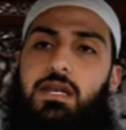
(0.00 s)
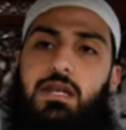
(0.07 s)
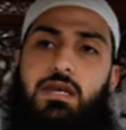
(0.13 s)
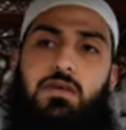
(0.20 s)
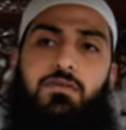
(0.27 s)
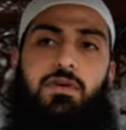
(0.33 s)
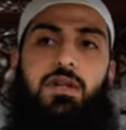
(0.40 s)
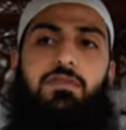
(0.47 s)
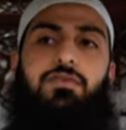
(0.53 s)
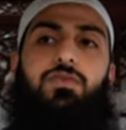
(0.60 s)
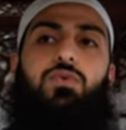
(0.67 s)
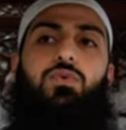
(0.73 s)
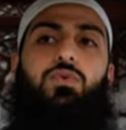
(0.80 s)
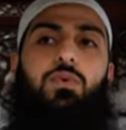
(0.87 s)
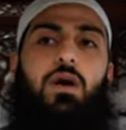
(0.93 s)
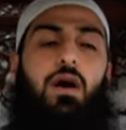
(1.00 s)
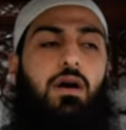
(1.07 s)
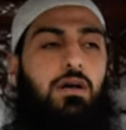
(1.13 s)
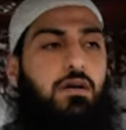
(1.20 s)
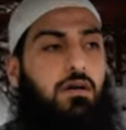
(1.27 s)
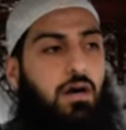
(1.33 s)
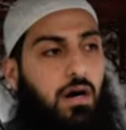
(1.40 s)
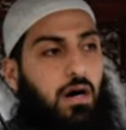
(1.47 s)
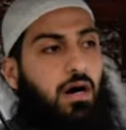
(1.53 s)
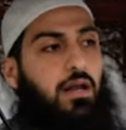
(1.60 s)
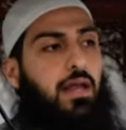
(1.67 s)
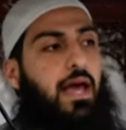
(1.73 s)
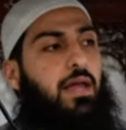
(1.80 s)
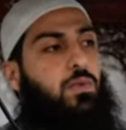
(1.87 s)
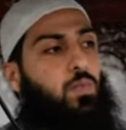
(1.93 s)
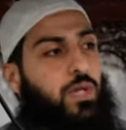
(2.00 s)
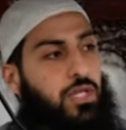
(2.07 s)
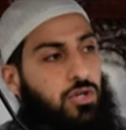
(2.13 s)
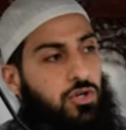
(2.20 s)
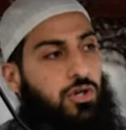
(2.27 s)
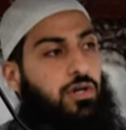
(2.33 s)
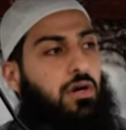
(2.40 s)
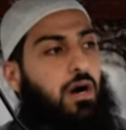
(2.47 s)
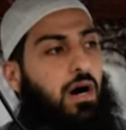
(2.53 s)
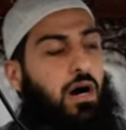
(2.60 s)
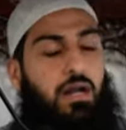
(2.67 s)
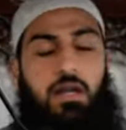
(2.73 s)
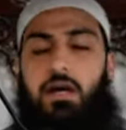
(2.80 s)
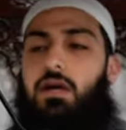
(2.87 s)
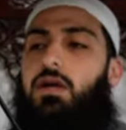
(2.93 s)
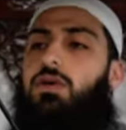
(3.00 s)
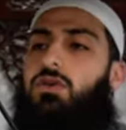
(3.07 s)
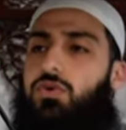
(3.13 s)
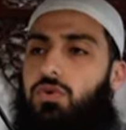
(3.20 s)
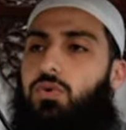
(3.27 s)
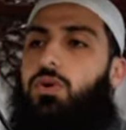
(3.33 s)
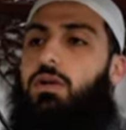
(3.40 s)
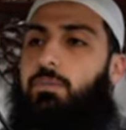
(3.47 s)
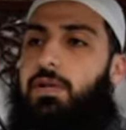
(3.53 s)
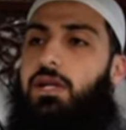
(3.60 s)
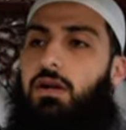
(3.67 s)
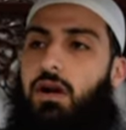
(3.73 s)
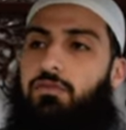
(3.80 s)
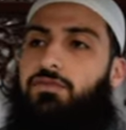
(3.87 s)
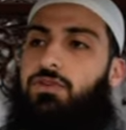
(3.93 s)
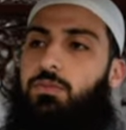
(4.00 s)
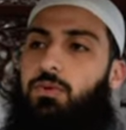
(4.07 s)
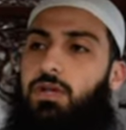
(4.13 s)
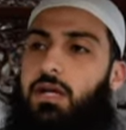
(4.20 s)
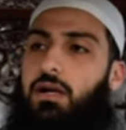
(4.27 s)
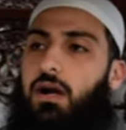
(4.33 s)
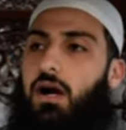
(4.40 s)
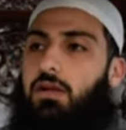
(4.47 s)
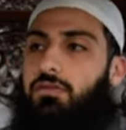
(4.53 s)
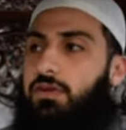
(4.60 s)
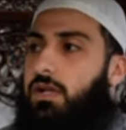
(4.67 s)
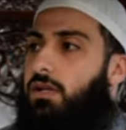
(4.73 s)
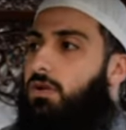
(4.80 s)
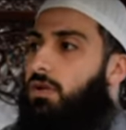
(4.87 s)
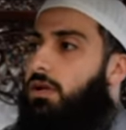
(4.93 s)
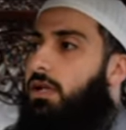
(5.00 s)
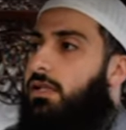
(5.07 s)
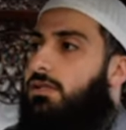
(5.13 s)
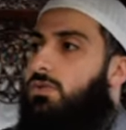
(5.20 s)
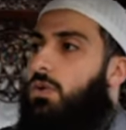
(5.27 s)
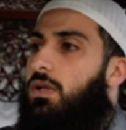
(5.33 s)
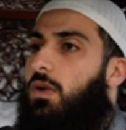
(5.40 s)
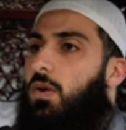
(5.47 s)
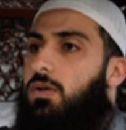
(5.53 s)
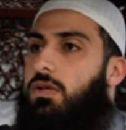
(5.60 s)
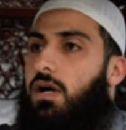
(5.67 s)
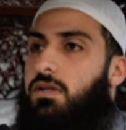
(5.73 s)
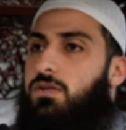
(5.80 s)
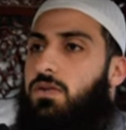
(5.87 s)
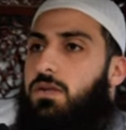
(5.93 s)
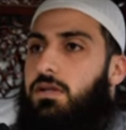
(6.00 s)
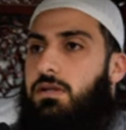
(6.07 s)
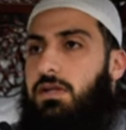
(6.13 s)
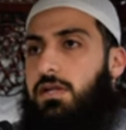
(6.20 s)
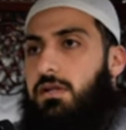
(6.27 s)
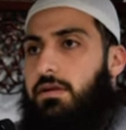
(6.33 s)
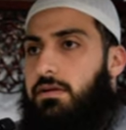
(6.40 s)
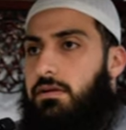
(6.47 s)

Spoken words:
even if you are gone, and when you're gone, you will be comfortable and confident your kids will hold on to the deen.